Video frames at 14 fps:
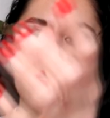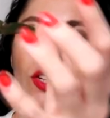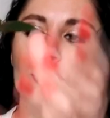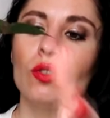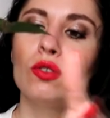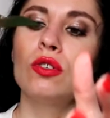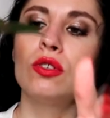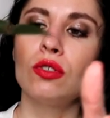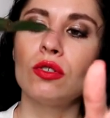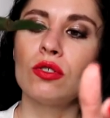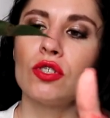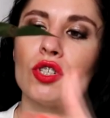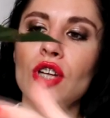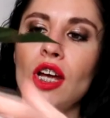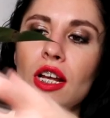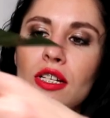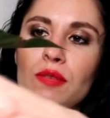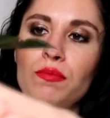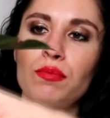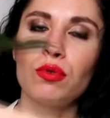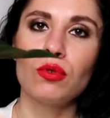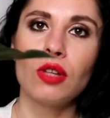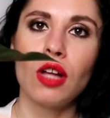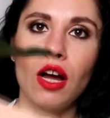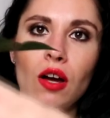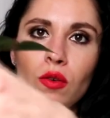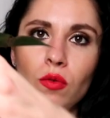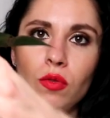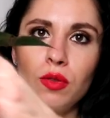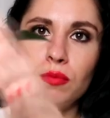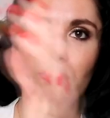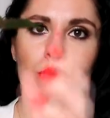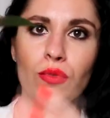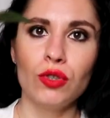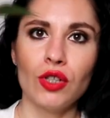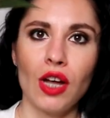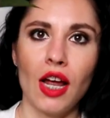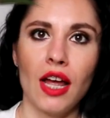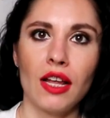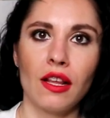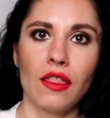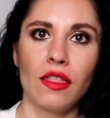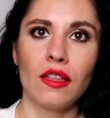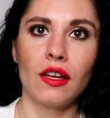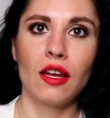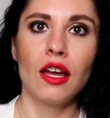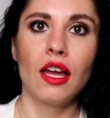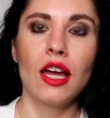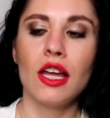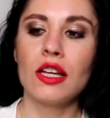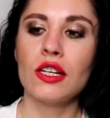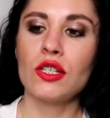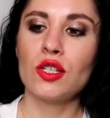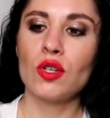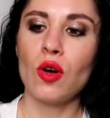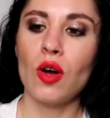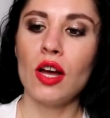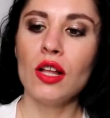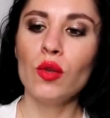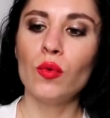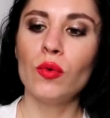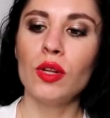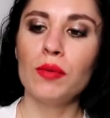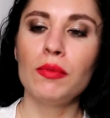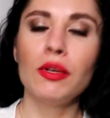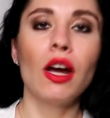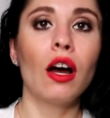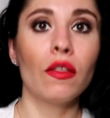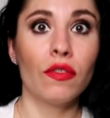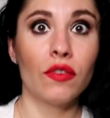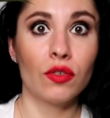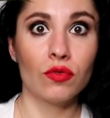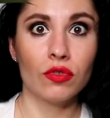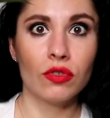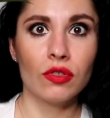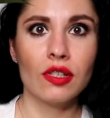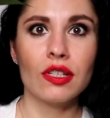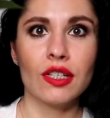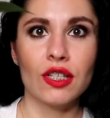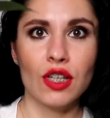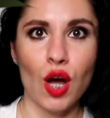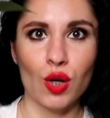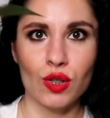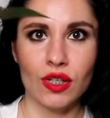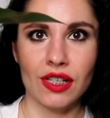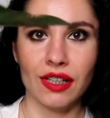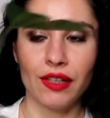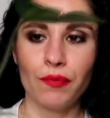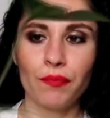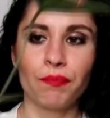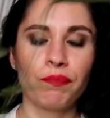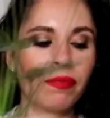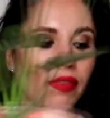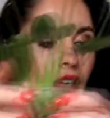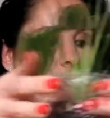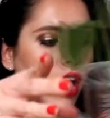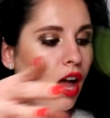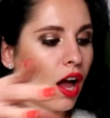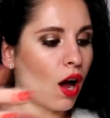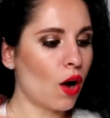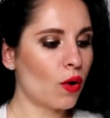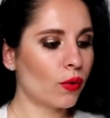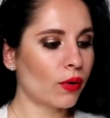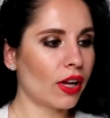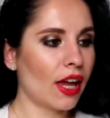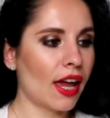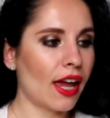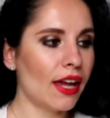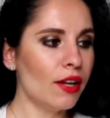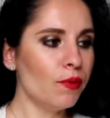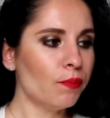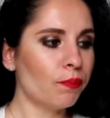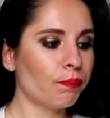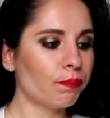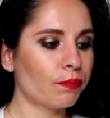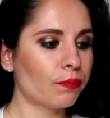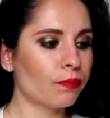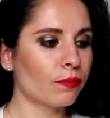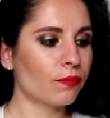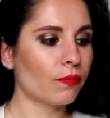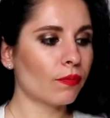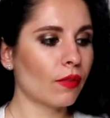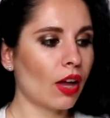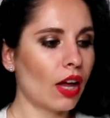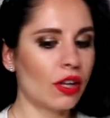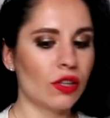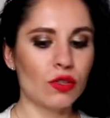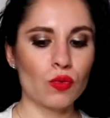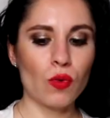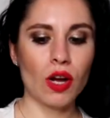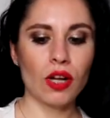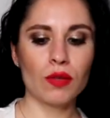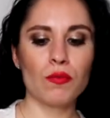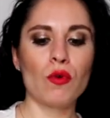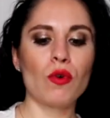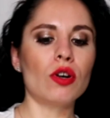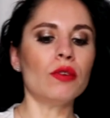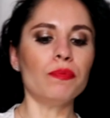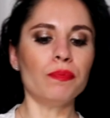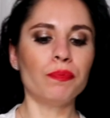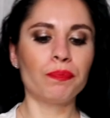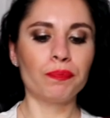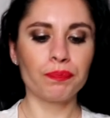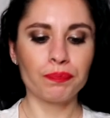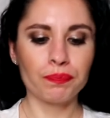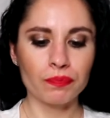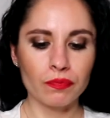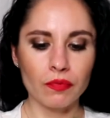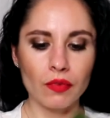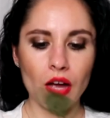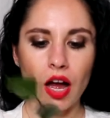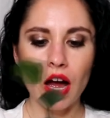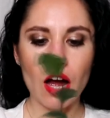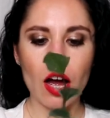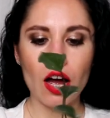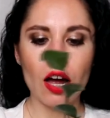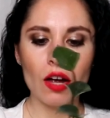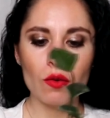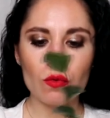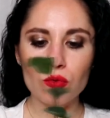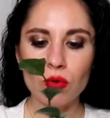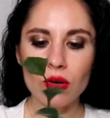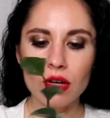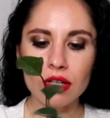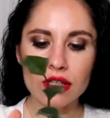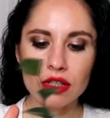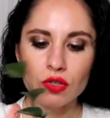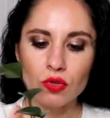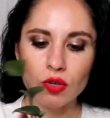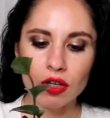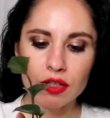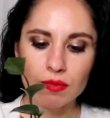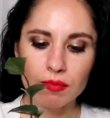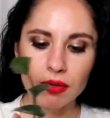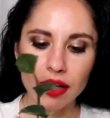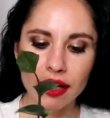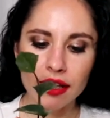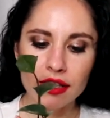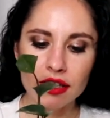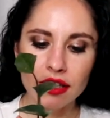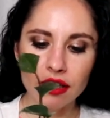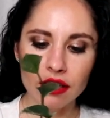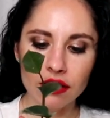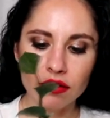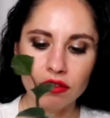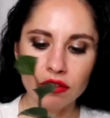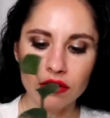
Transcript: you could just pull out the bush and the soil will be on the roots totally. Okay, mm, and one more. I was transplanting